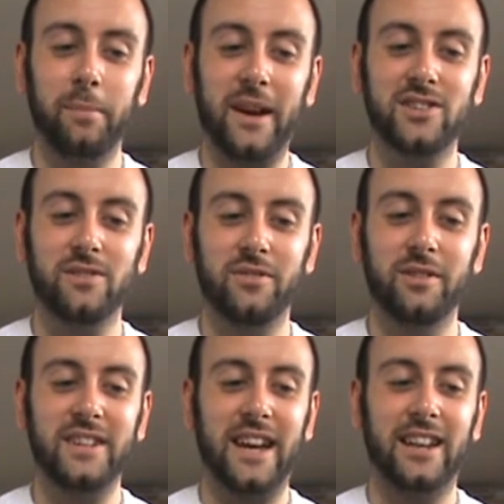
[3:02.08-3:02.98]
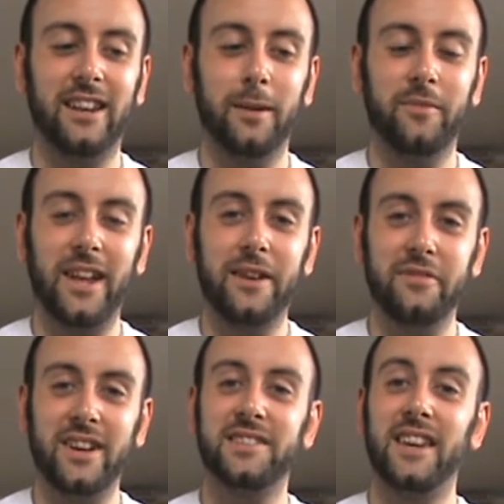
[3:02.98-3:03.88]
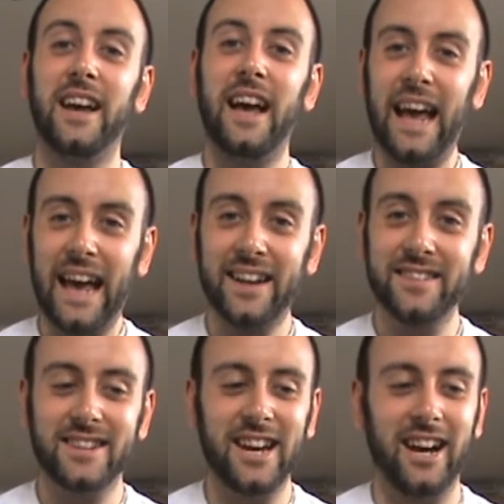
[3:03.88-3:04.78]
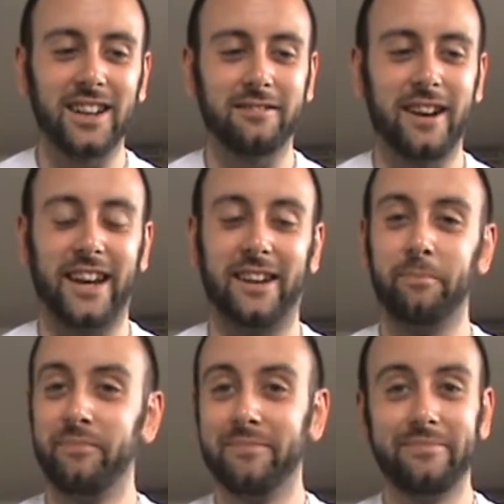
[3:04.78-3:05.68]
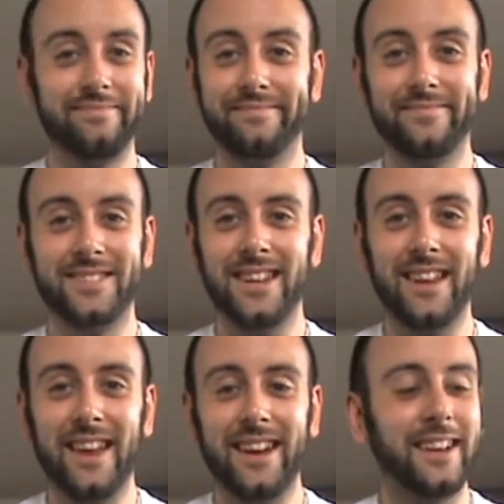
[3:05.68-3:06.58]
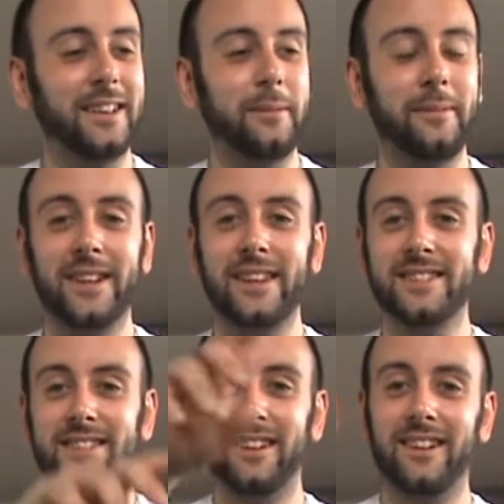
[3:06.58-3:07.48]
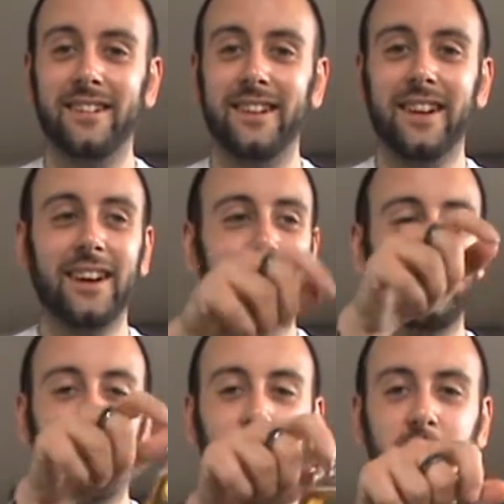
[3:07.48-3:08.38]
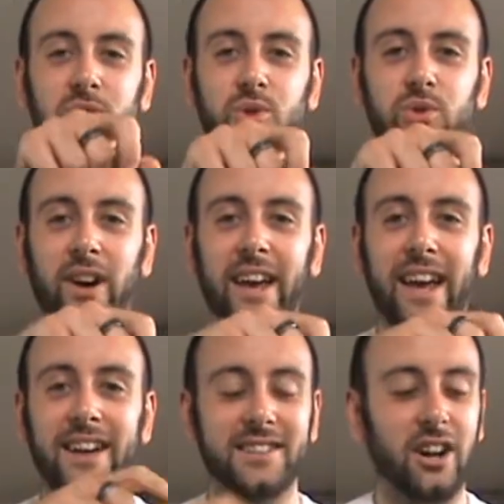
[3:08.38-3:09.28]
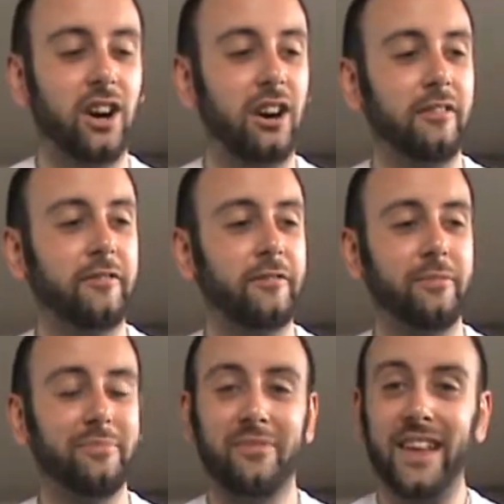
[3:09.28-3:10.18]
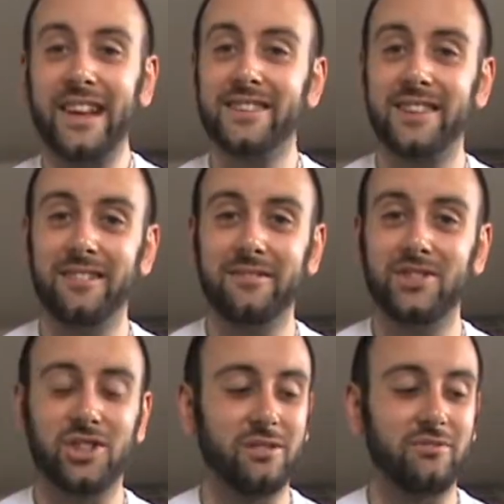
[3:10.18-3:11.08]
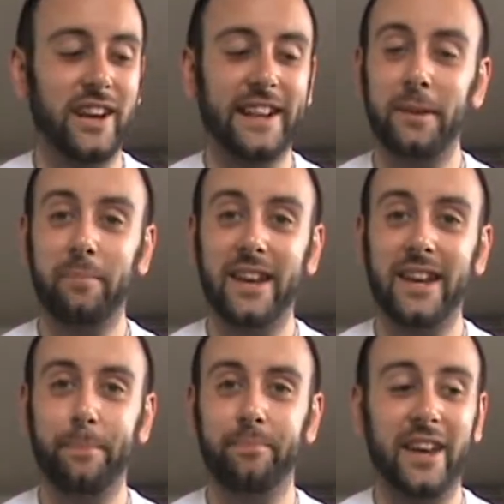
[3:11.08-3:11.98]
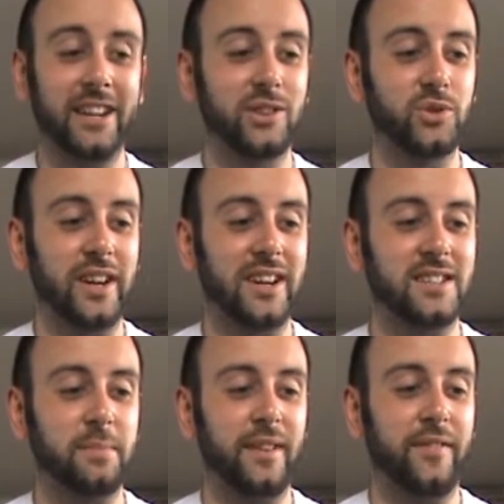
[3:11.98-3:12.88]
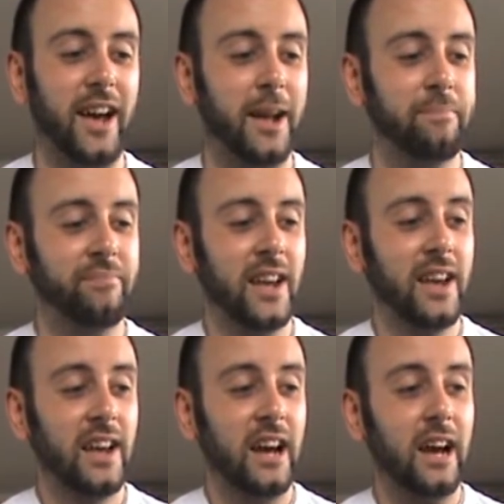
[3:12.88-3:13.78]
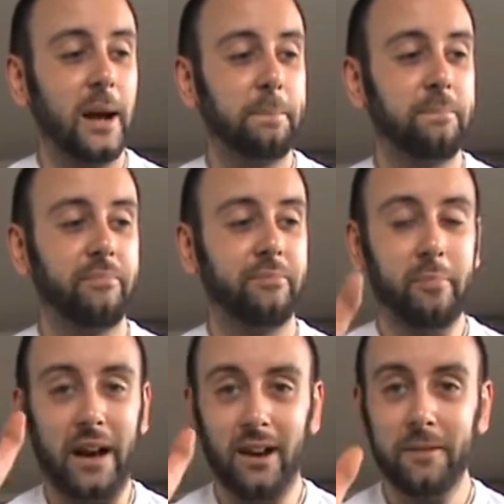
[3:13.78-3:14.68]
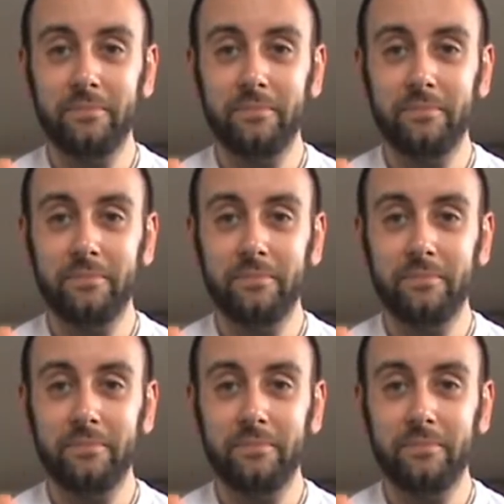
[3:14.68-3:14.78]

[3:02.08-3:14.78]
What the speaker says: passion fruit and lime flavourings, and colouring. So it's got the full triad of things that shouldn't really be in a drink, to be fair. But,